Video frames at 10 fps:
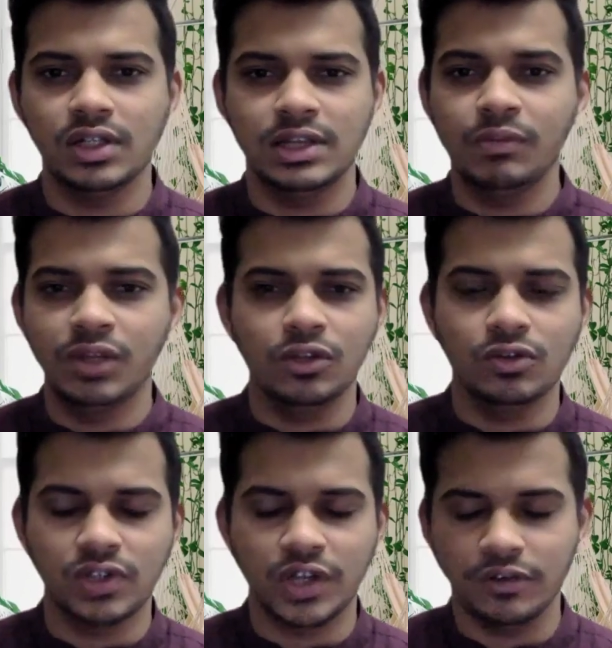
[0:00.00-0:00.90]
jumble
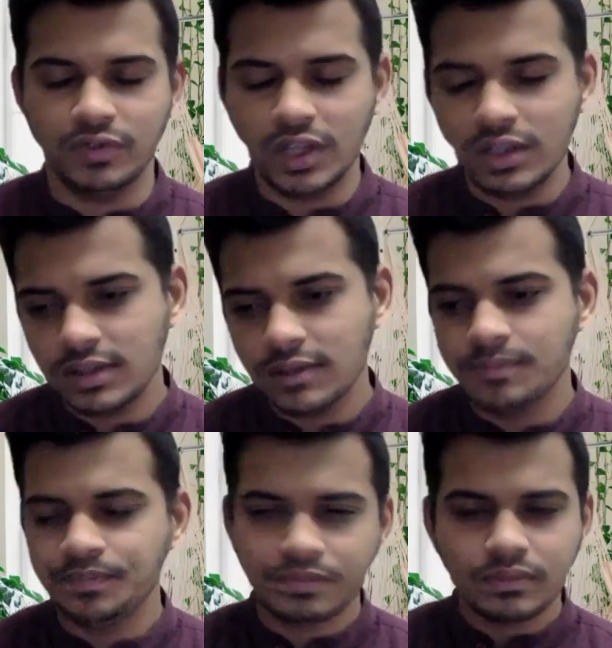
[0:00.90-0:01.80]
those kind of things.
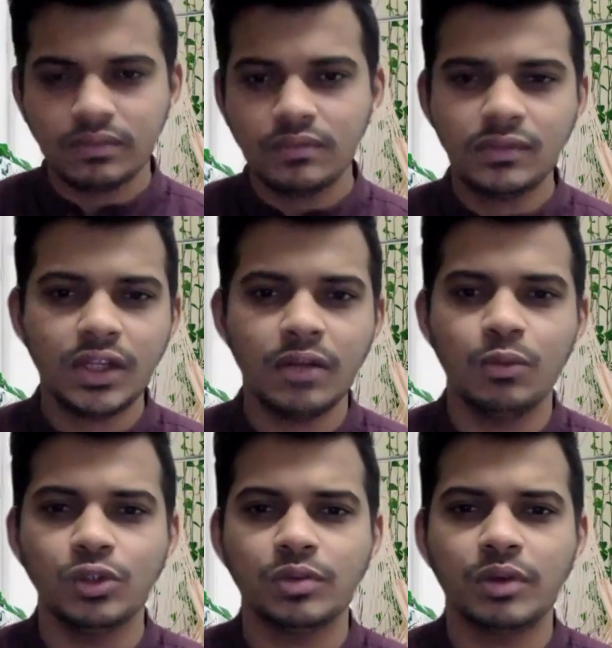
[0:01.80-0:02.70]

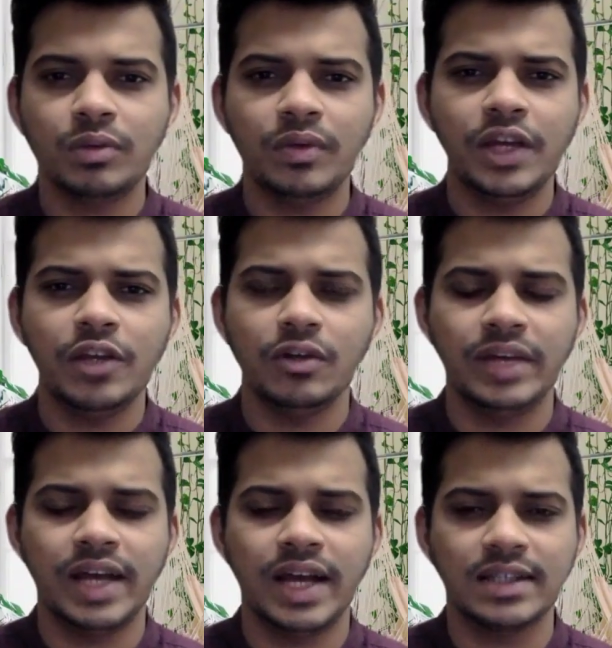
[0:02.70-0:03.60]
most probably you will
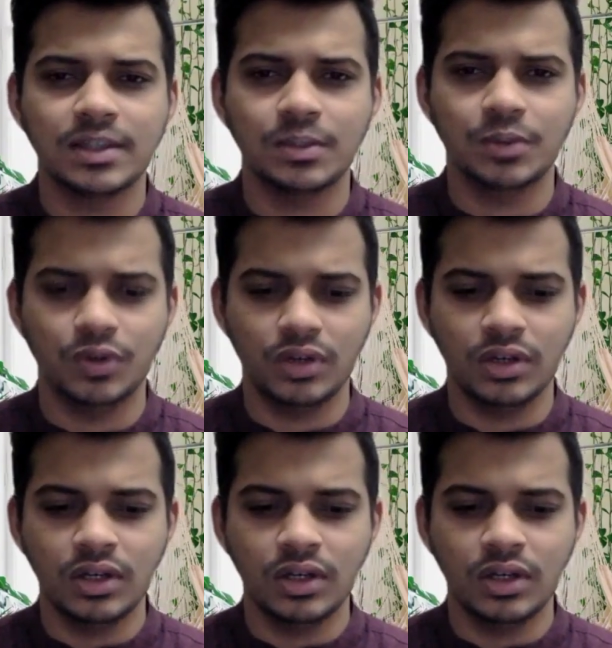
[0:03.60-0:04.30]
be asked about